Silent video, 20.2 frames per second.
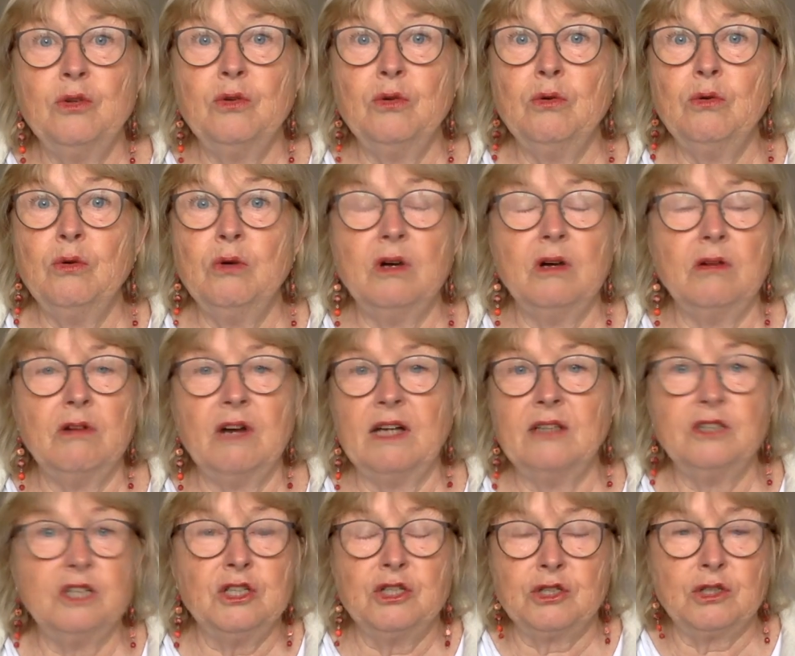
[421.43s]
you
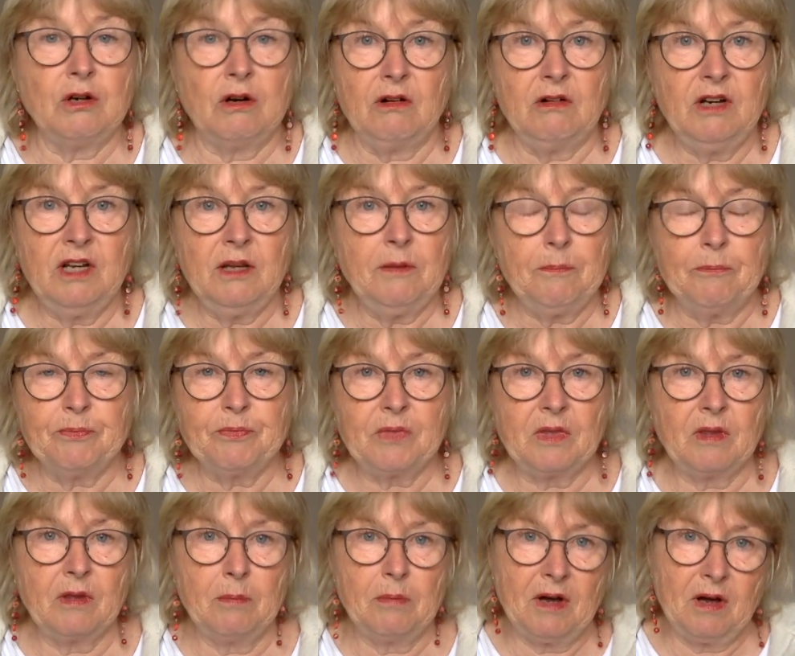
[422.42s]
write a story
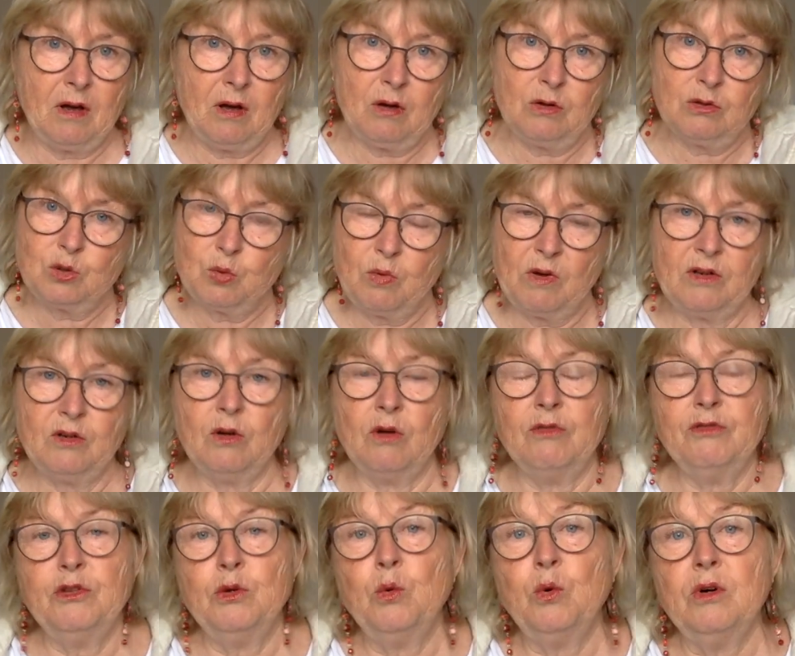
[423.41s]
about one
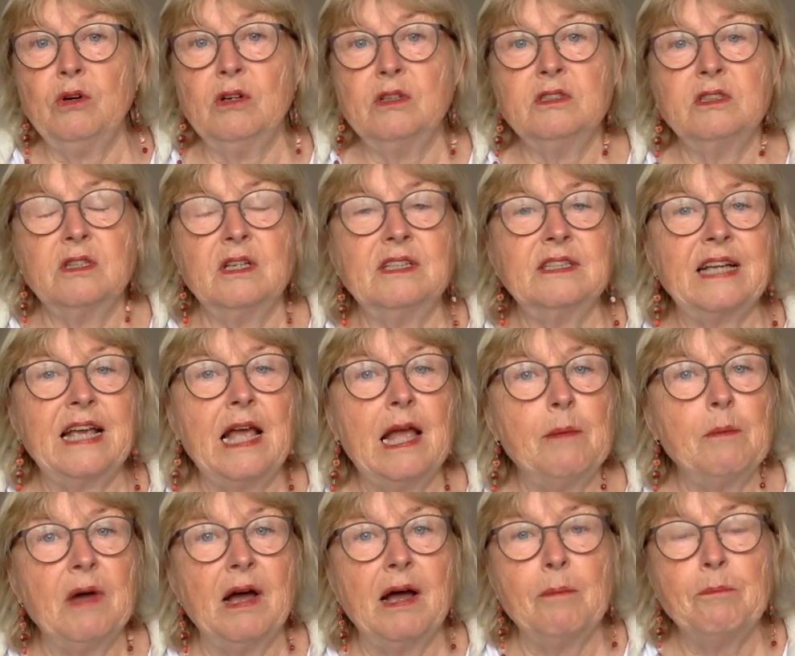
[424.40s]
of the words that
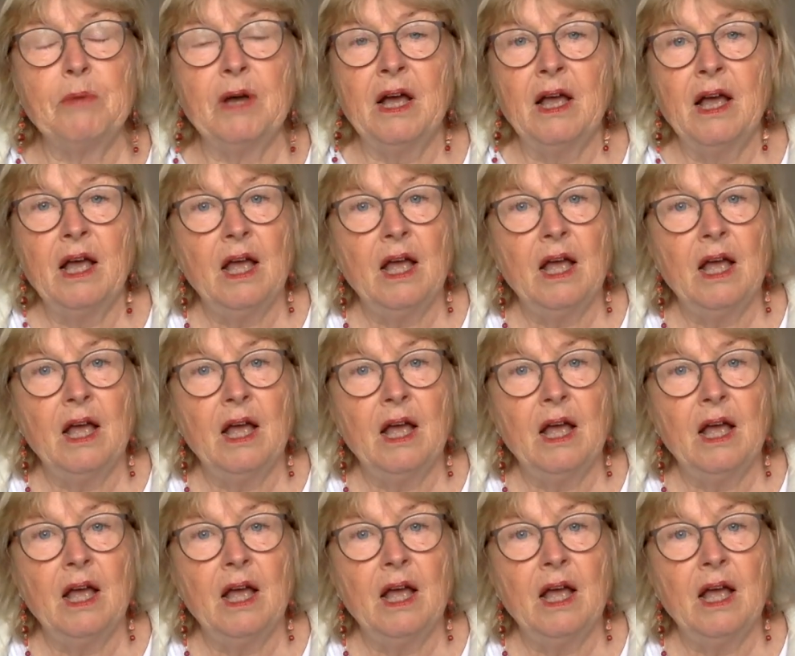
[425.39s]
came up.